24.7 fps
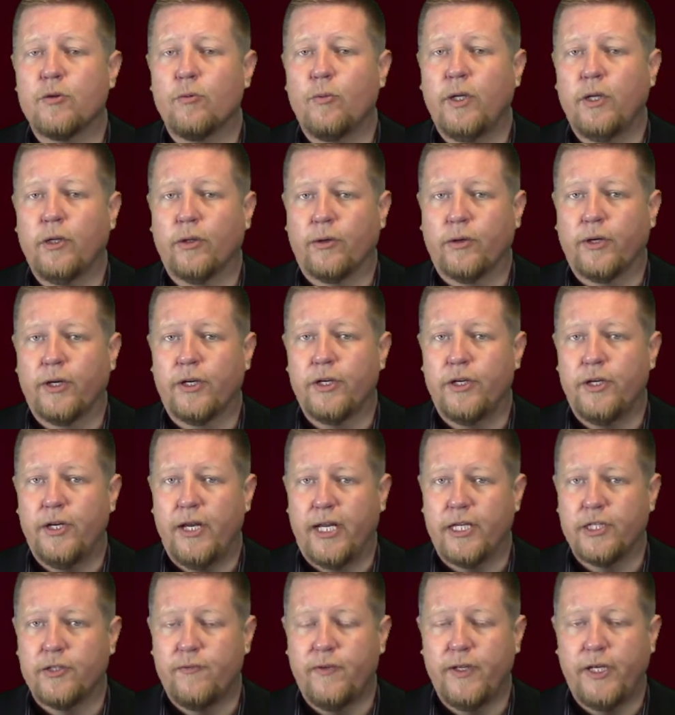we learned in
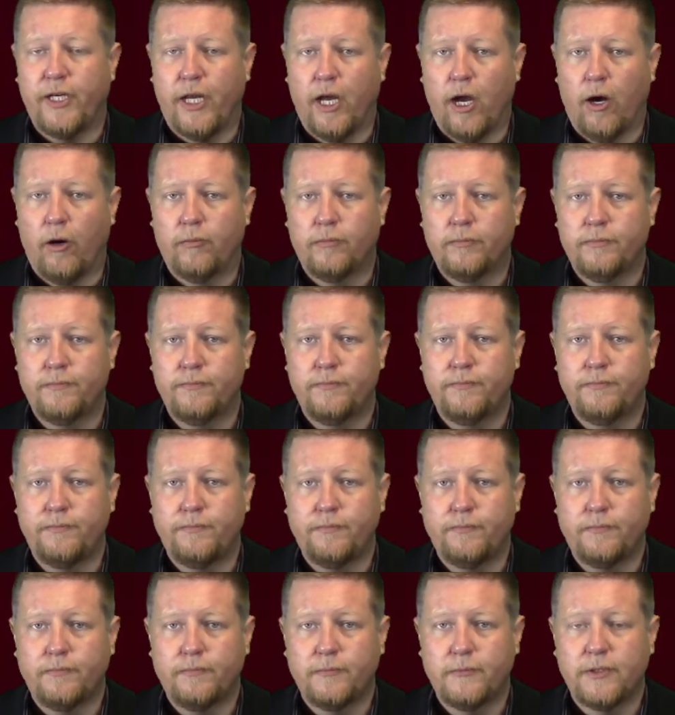today's video.
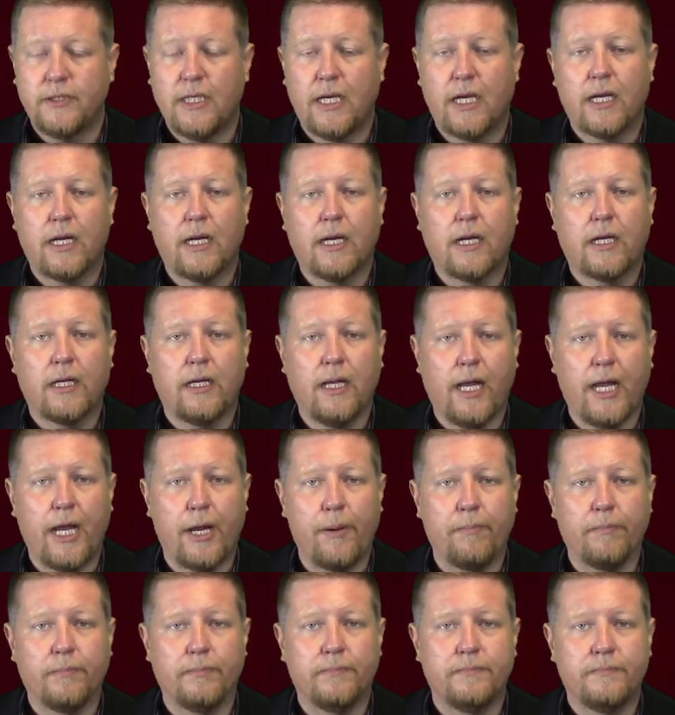
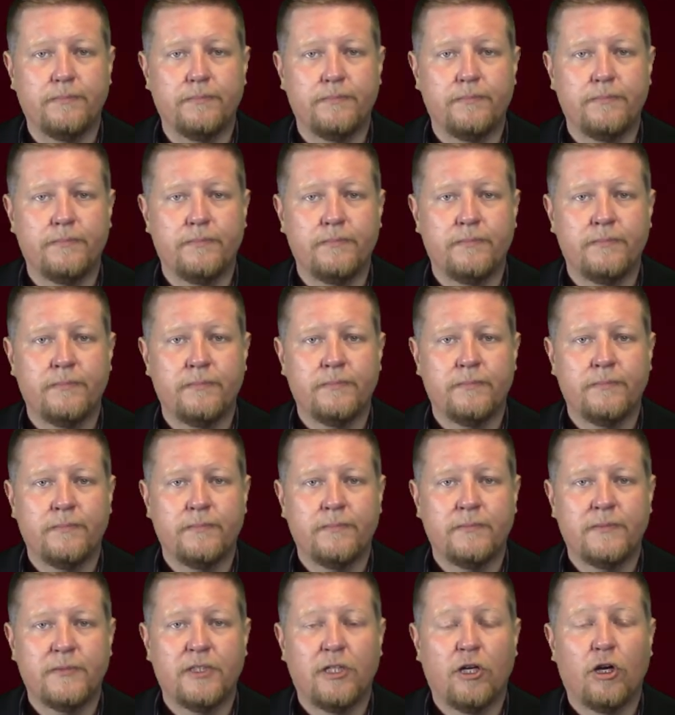Claim,
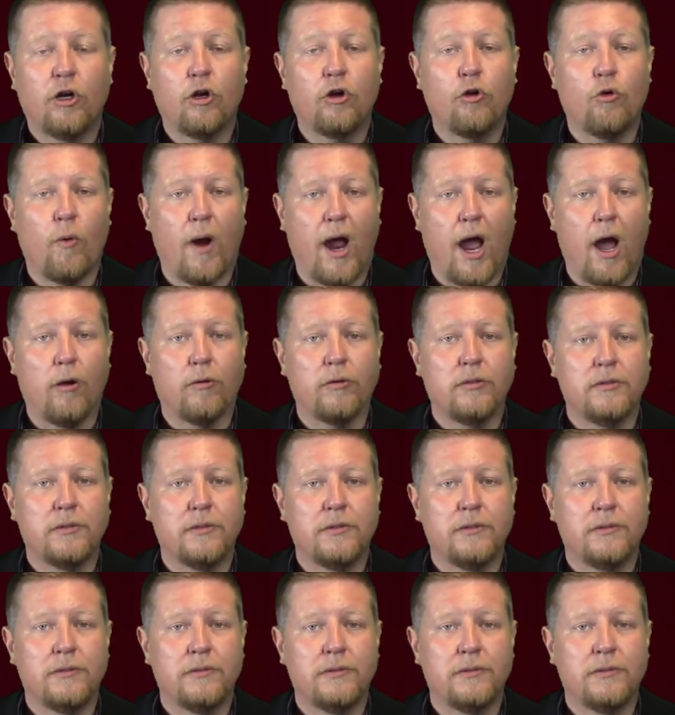ground,